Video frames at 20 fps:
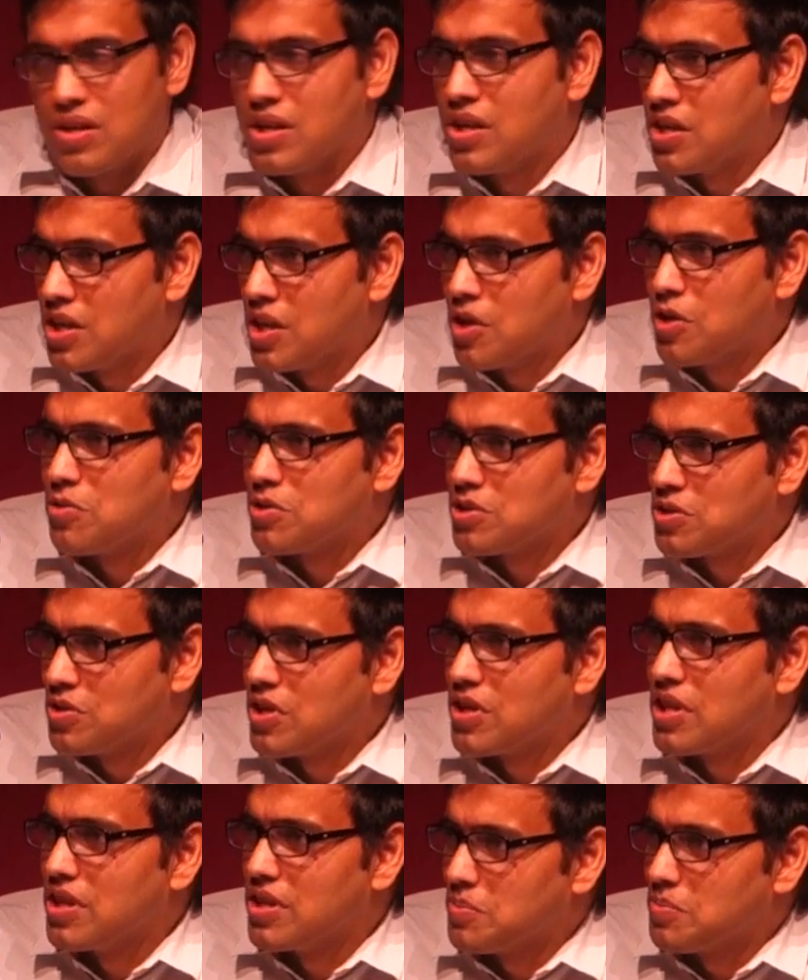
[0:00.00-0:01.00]
Turned out it was
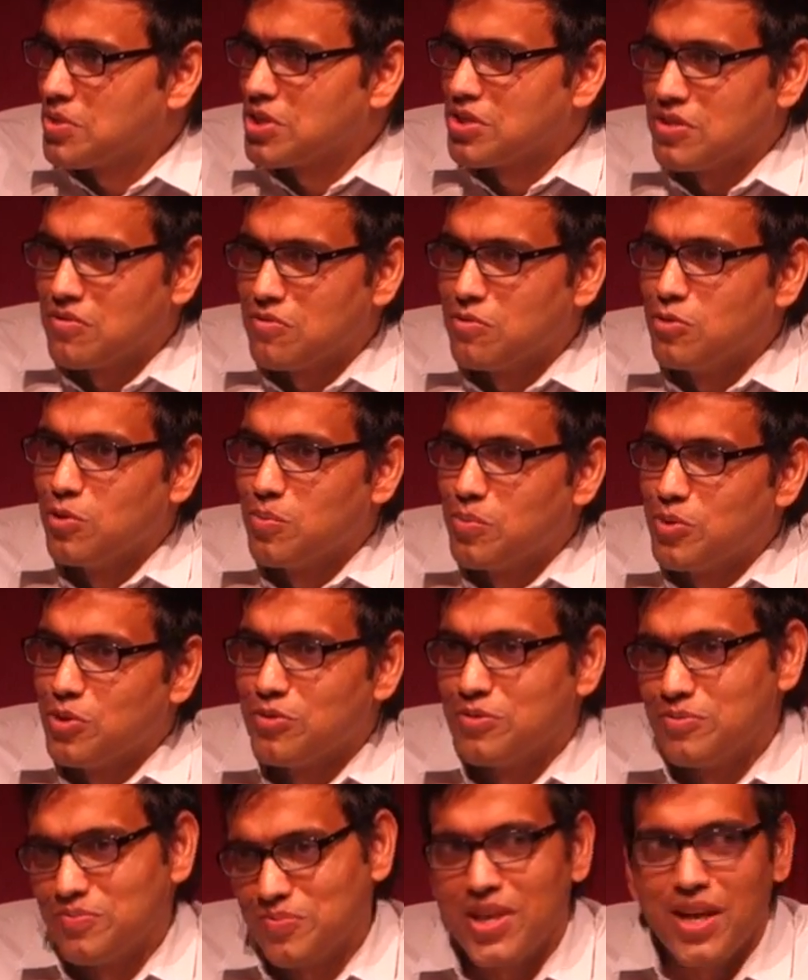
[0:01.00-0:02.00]
not 100%
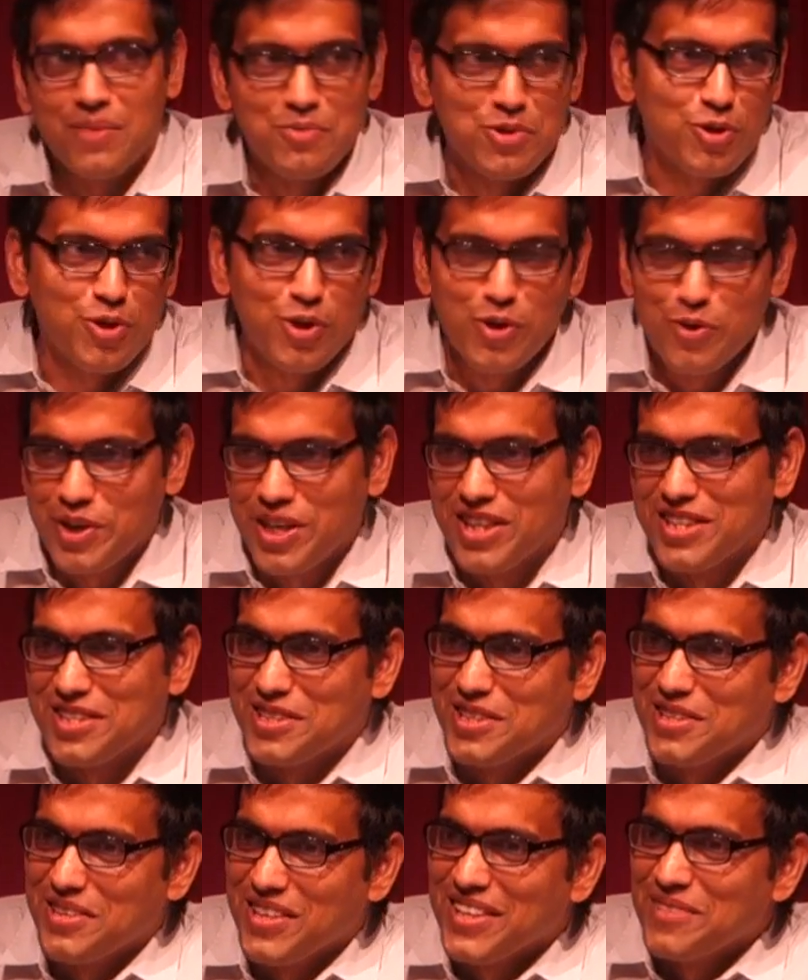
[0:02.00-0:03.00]
foolproof. I'm sure you
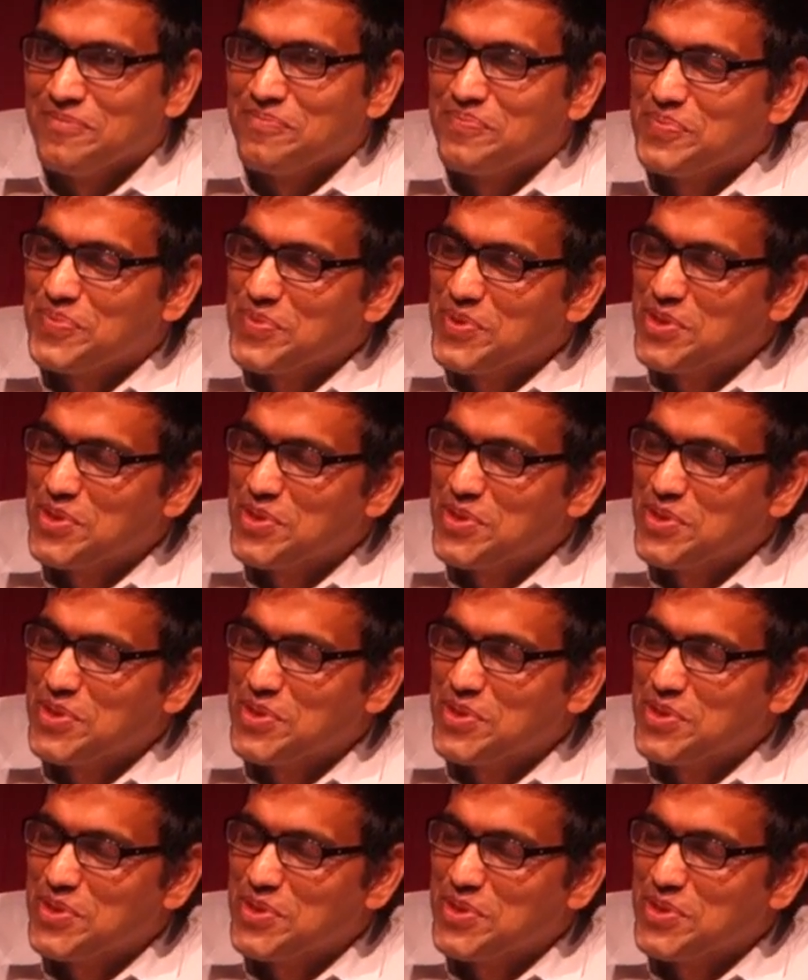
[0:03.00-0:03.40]
guessed it, right?